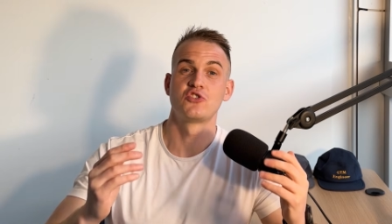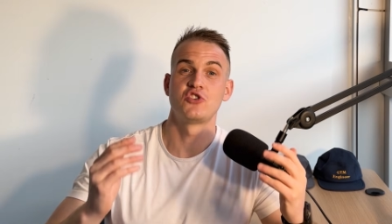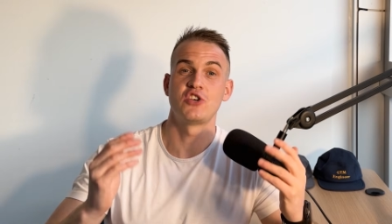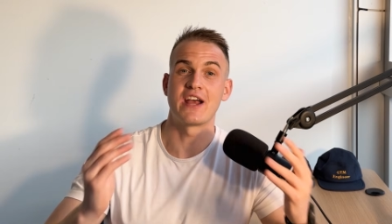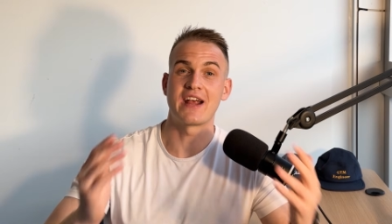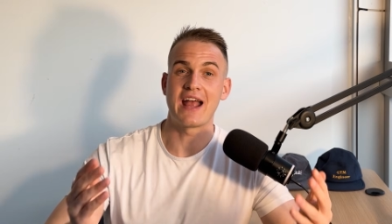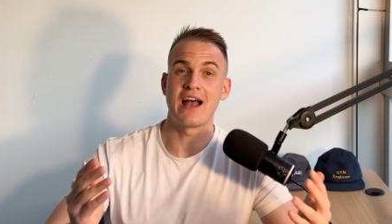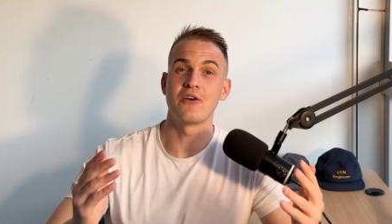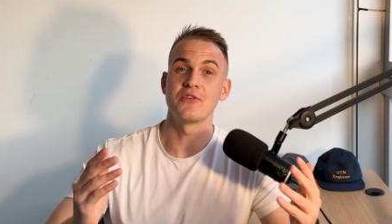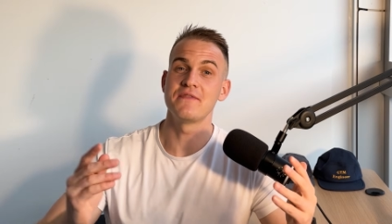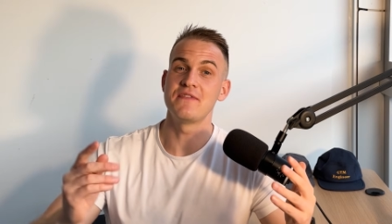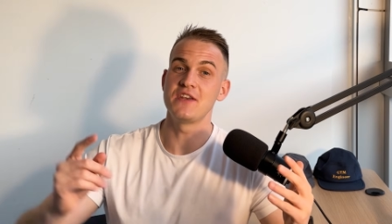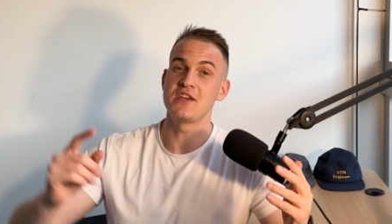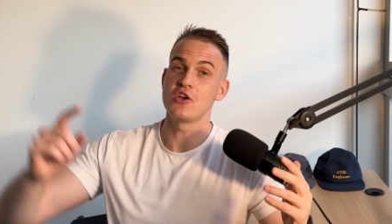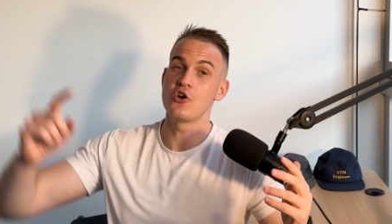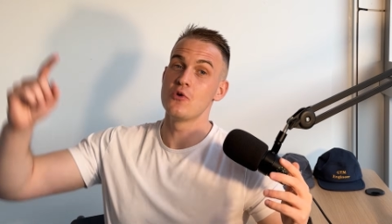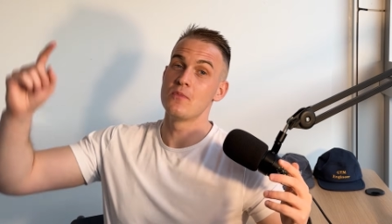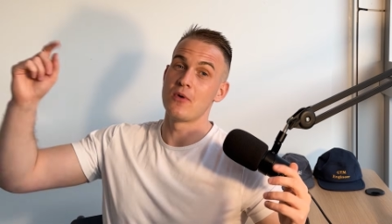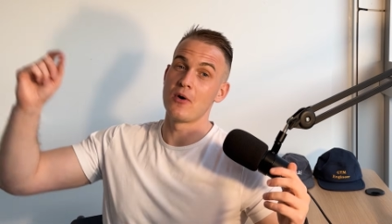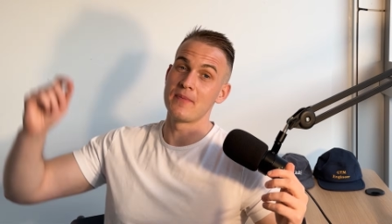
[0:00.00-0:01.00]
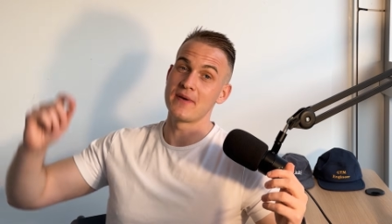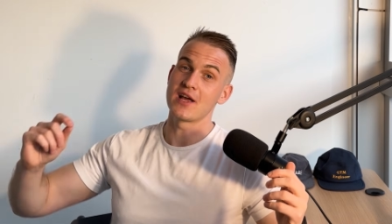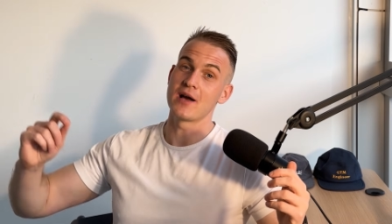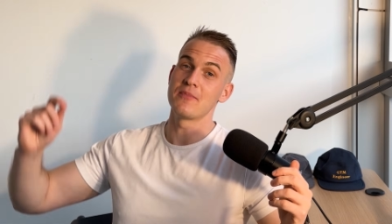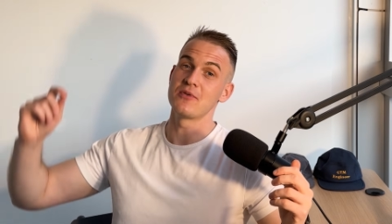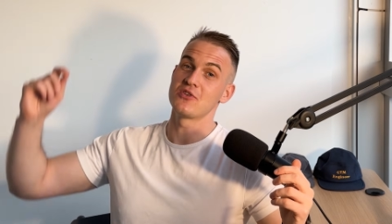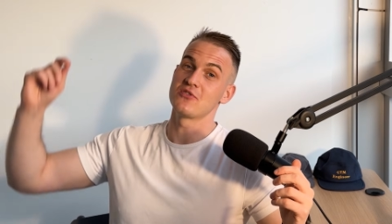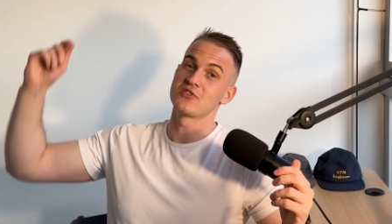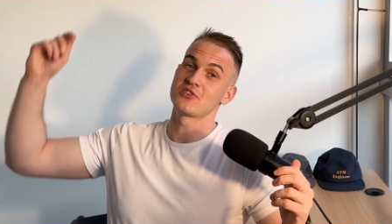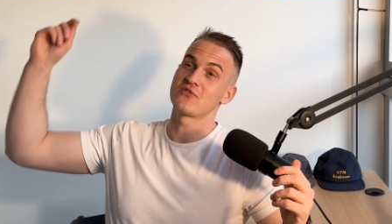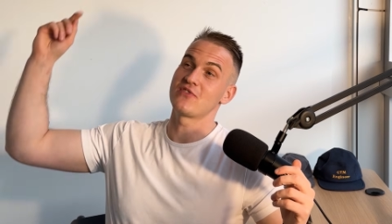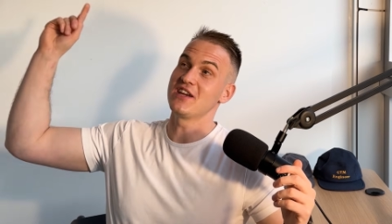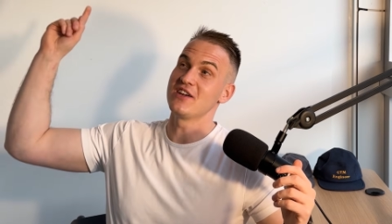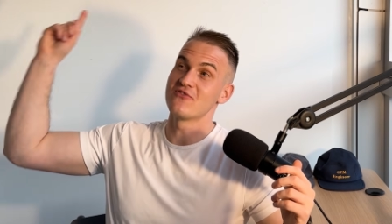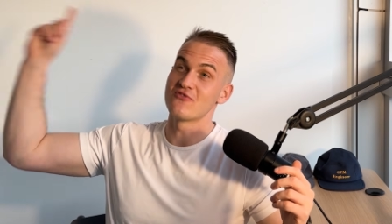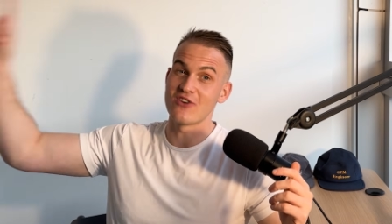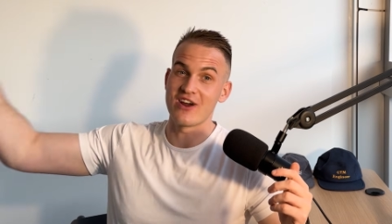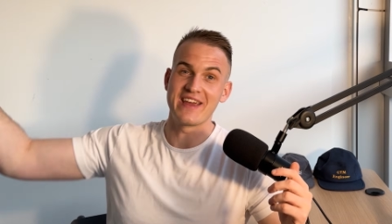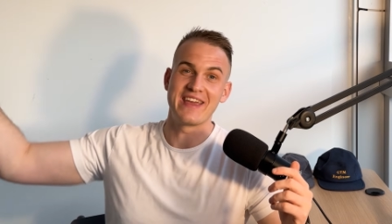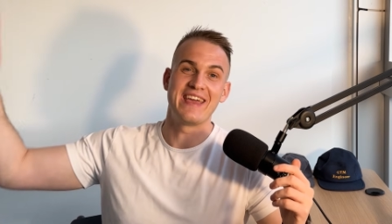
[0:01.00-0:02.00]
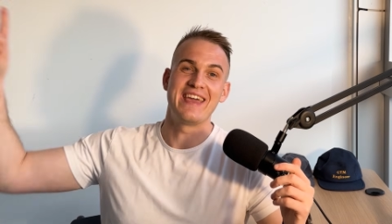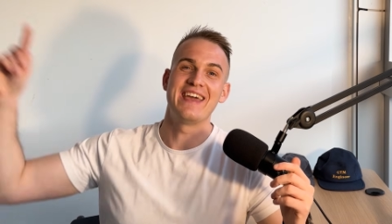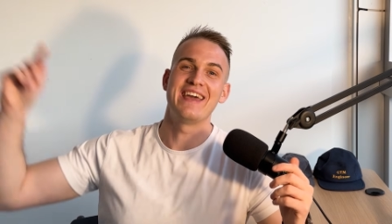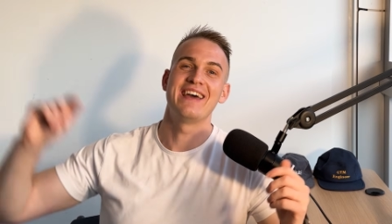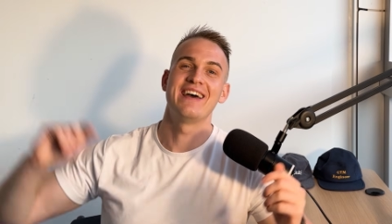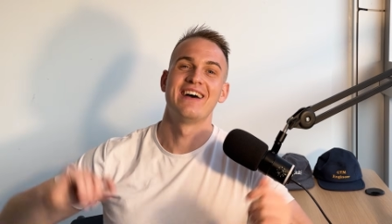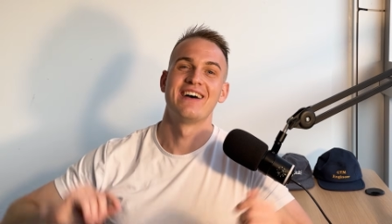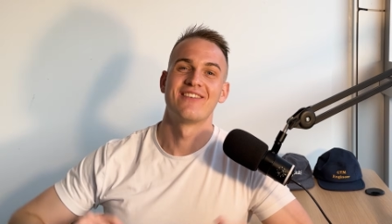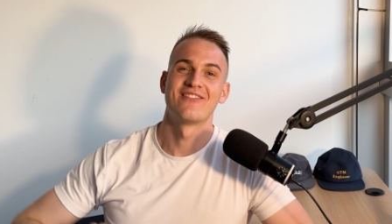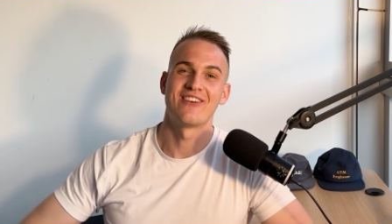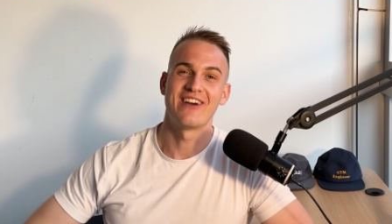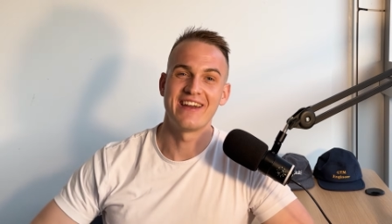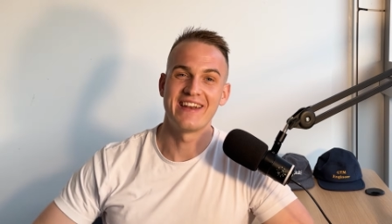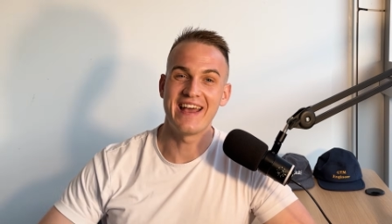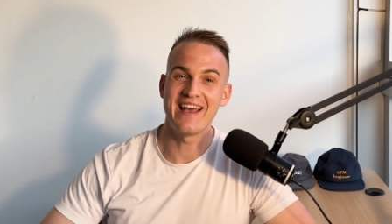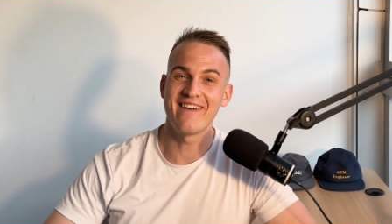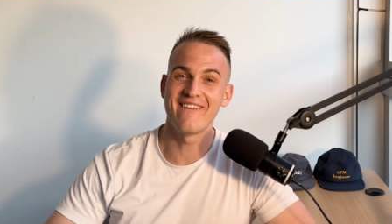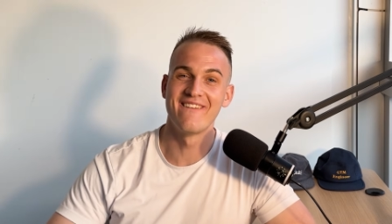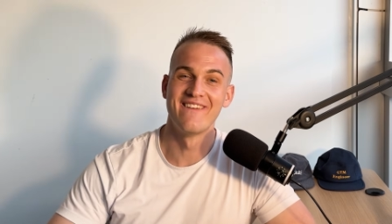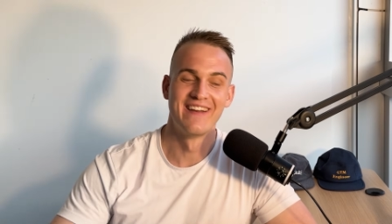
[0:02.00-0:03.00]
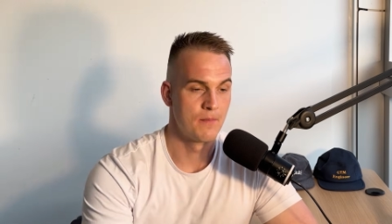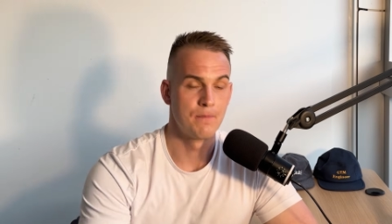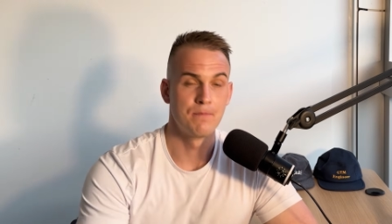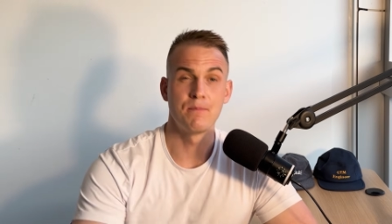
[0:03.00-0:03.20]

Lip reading: check out the video popping up on your screen right here, right now.